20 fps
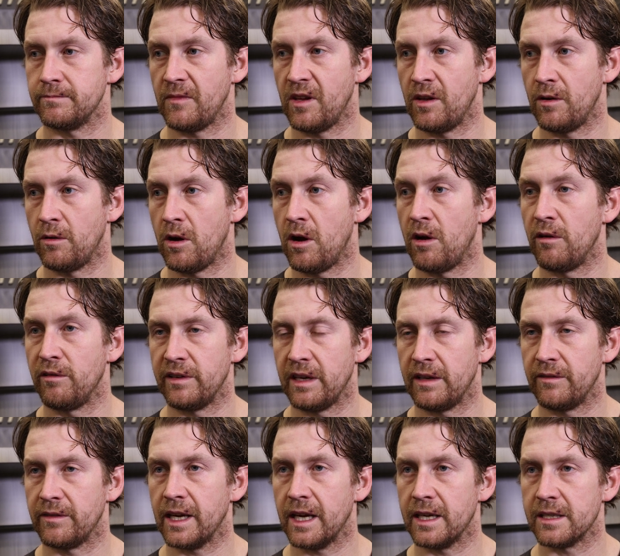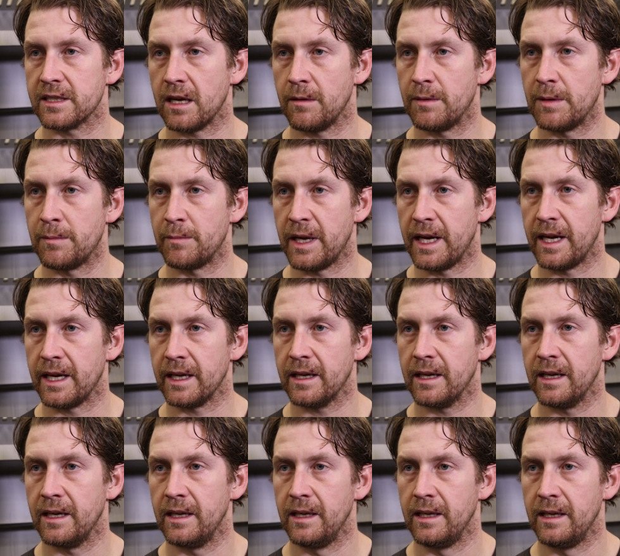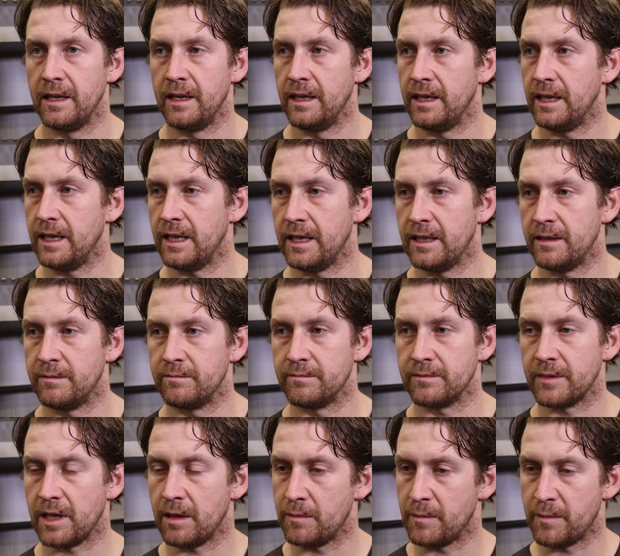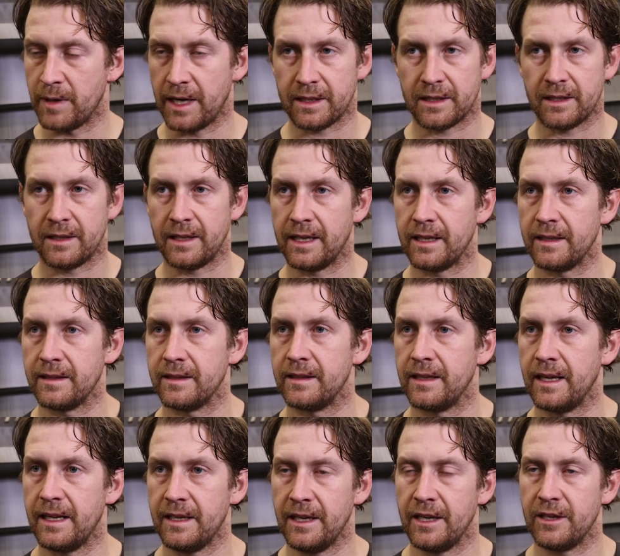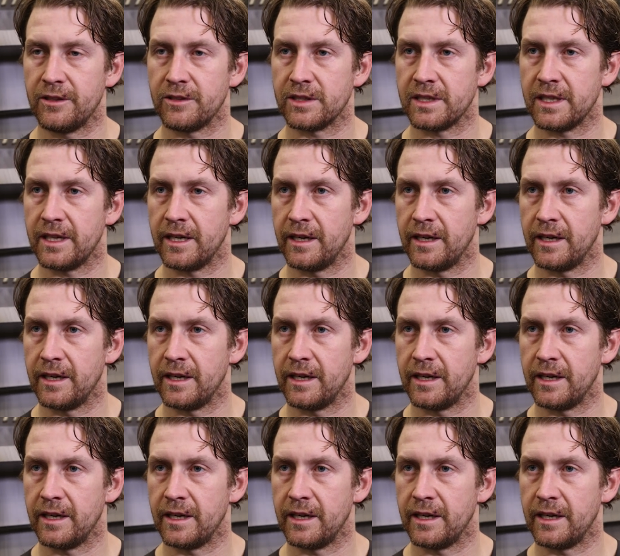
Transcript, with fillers: you know all five guys coming back um, coming back to that that dangerous